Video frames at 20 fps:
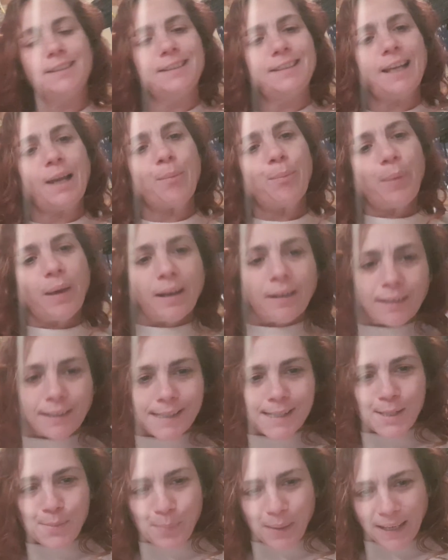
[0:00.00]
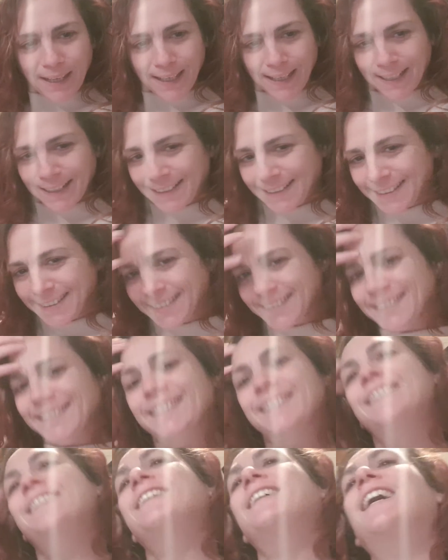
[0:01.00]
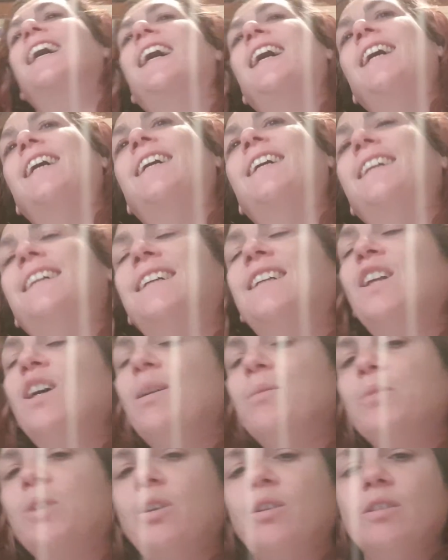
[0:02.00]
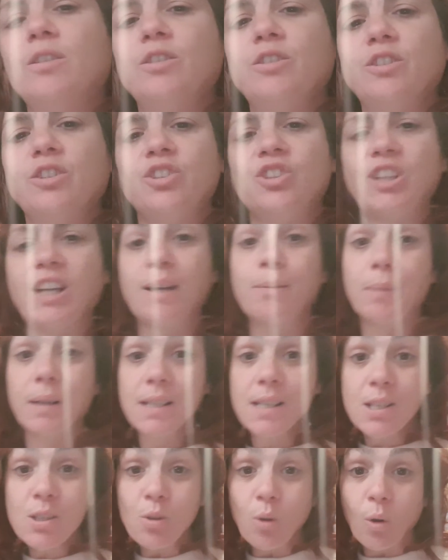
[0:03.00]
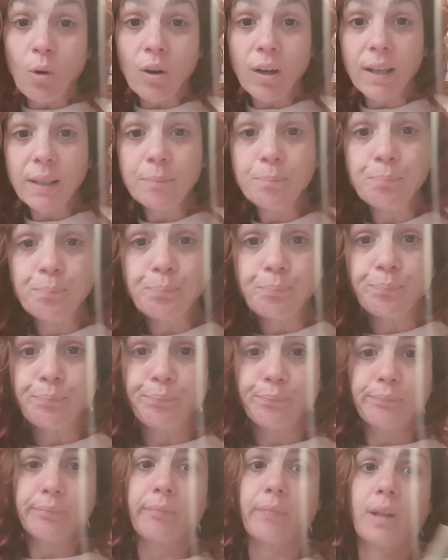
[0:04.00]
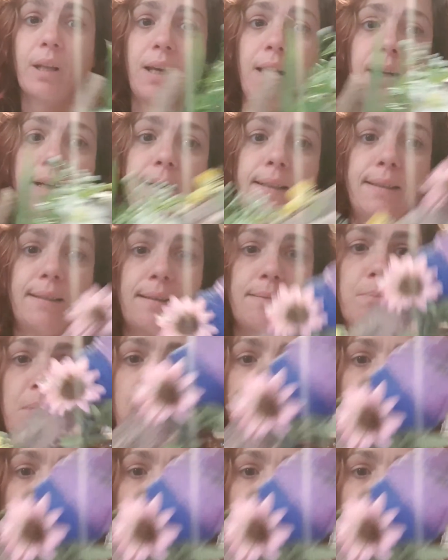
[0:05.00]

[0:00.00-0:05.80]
get better at speaking, and I'm going to share my story and my